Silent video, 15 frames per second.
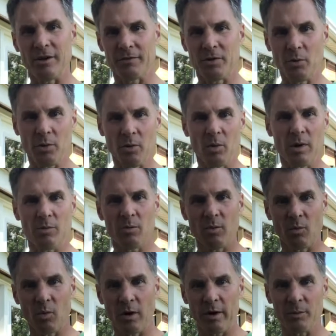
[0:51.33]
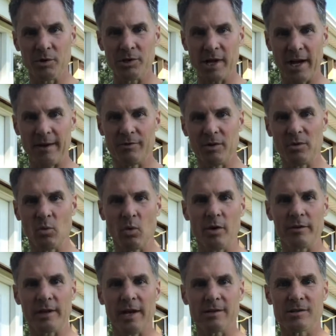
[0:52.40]
if you were the one working with Dad, if you had
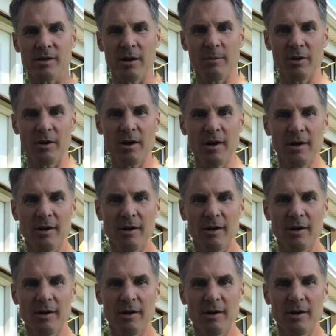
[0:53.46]
worked that summer,